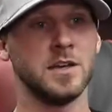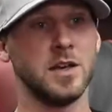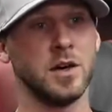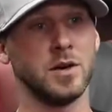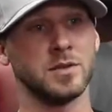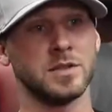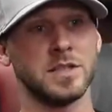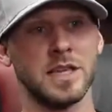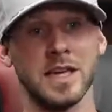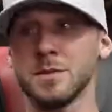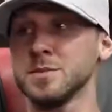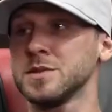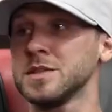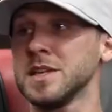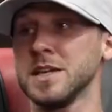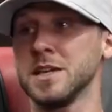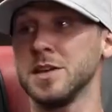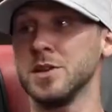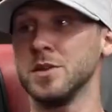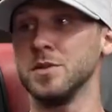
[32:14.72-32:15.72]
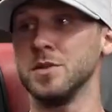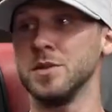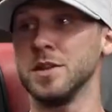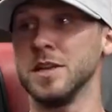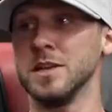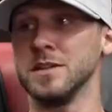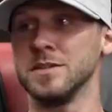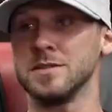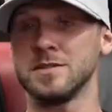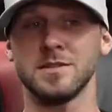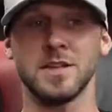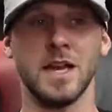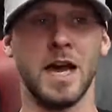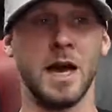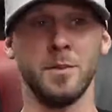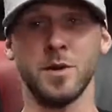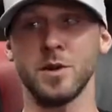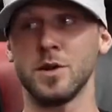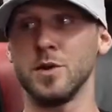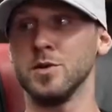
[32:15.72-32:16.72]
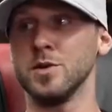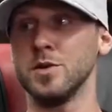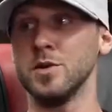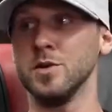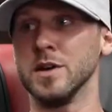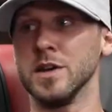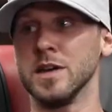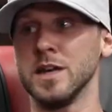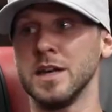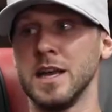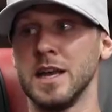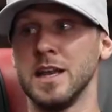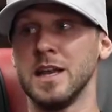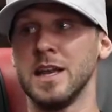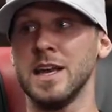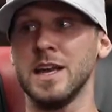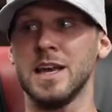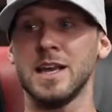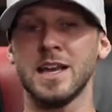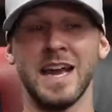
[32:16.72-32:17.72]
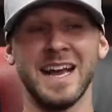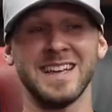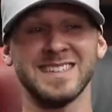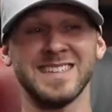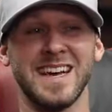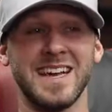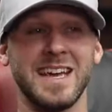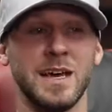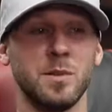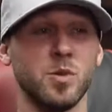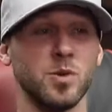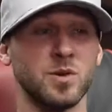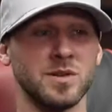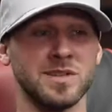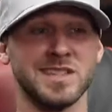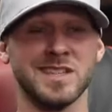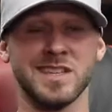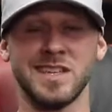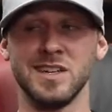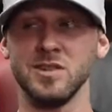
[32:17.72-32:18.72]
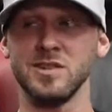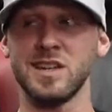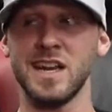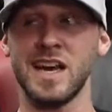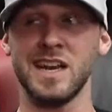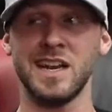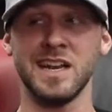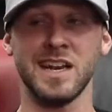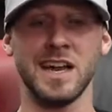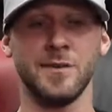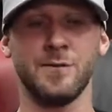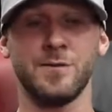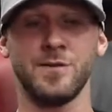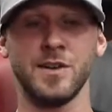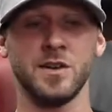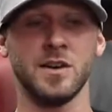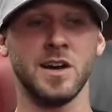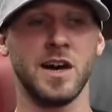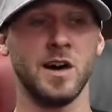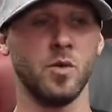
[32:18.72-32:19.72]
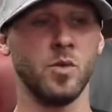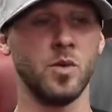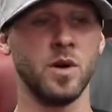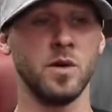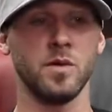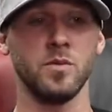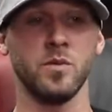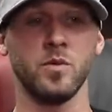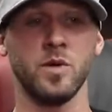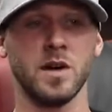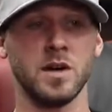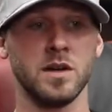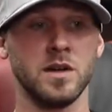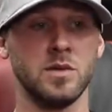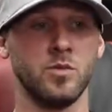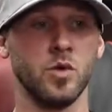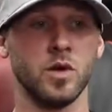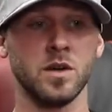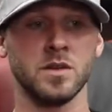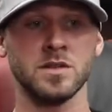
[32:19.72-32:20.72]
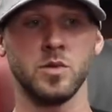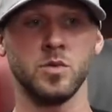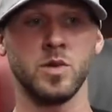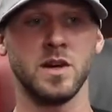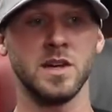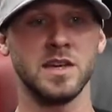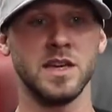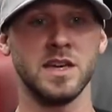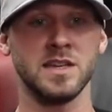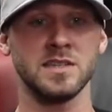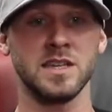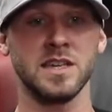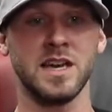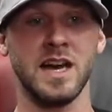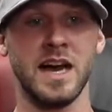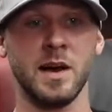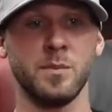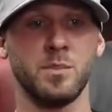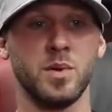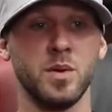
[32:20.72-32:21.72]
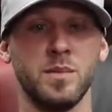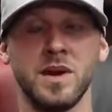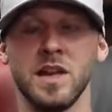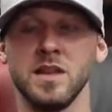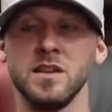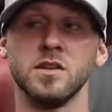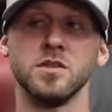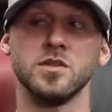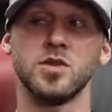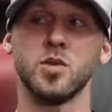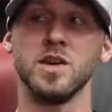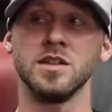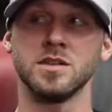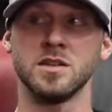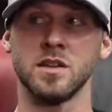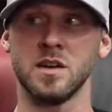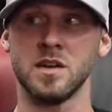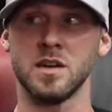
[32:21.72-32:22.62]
yo, Sam said to do this, I'm gonna go do it. Yeah. And then as I get more skilled at it and I figure out what works and what doesn't, I put my little twist